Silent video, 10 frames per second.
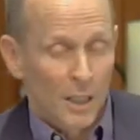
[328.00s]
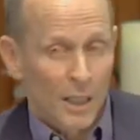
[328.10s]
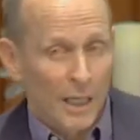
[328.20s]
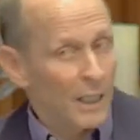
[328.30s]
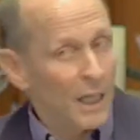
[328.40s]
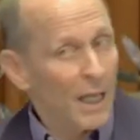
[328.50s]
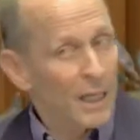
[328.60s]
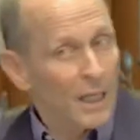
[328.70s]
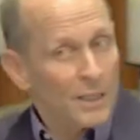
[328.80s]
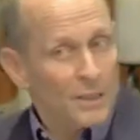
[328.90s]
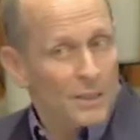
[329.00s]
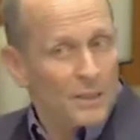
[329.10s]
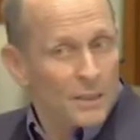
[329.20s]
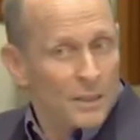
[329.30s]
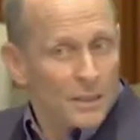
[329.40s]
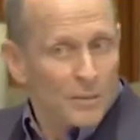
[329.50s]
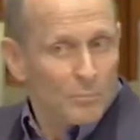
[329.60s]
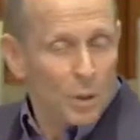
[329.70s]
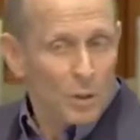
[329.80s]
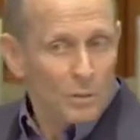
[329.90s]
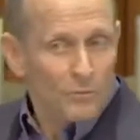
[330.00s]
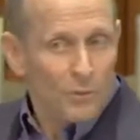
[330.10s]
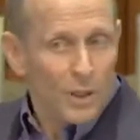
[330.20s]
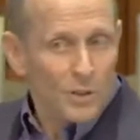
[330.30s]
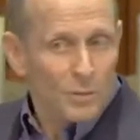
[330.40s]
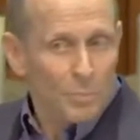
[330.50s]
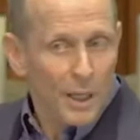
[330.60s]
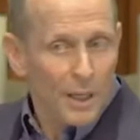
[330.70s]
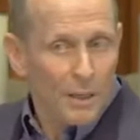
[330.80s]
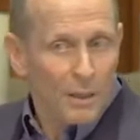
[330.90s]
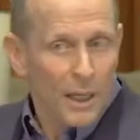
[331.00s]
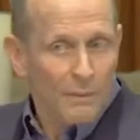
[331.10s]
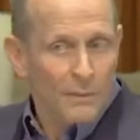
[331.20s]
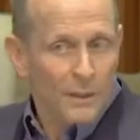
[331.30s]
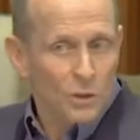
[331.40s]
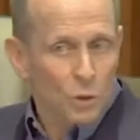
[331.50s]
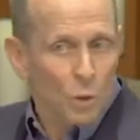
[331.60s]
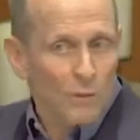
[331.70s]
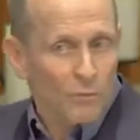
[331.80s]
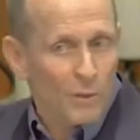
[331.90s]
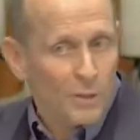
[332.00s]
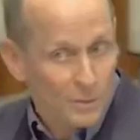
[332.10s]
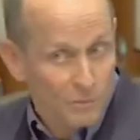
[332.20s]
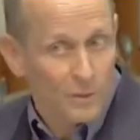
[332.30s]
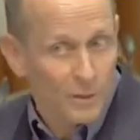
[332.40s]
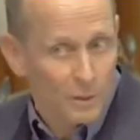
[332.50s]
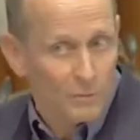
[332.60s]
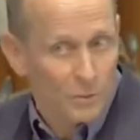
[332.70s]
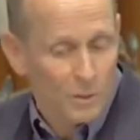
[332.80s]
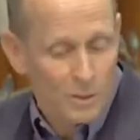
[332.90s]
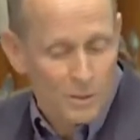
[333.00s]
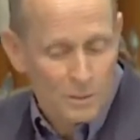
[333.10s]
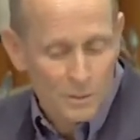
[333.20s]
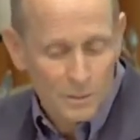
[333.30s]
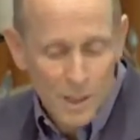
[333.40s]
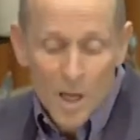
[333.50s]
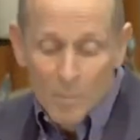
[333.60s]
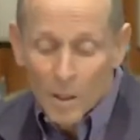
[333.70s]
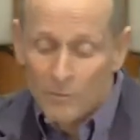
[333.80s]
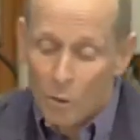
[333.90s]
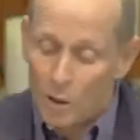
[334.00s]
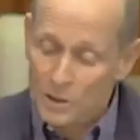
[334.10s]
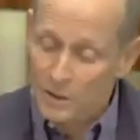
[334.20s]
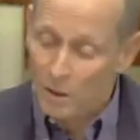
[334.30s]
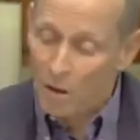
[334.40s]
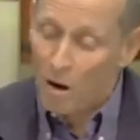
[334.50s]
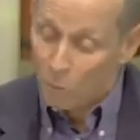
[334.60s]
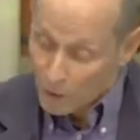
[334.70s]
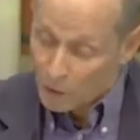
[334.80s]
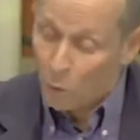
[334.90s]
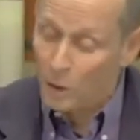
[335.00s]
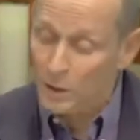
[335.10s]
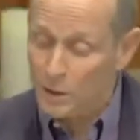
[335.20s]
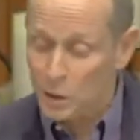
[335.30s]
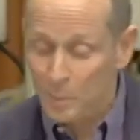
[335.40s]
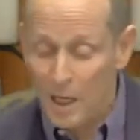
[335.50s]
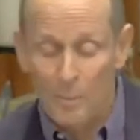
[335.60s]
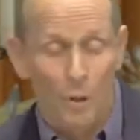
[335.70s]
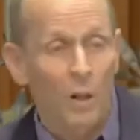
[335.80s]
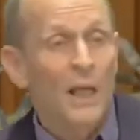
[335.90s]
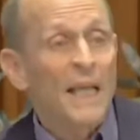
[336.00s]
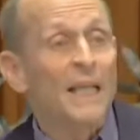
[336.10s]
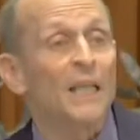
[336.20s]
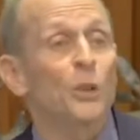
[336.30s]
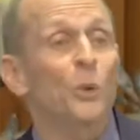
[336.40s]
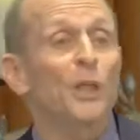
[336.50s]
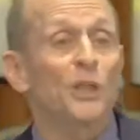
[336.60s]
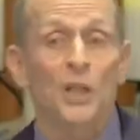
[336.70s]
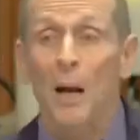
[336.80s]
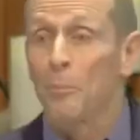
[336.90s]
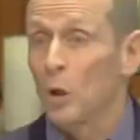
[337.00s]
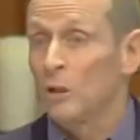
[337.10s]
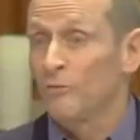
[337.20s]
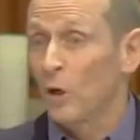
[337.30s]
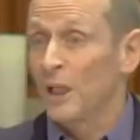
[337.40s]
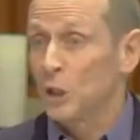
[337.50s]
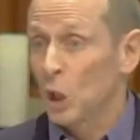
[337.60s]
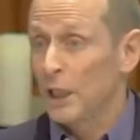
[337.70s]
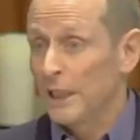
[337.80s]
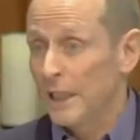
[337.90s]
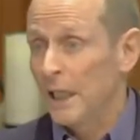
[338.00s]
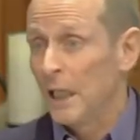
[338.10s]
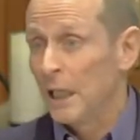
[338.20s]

and a lot less burden for us to bear and then joy for us to feel, of course. But of course, in the long run, according to this parable, it increases our burden for eternity.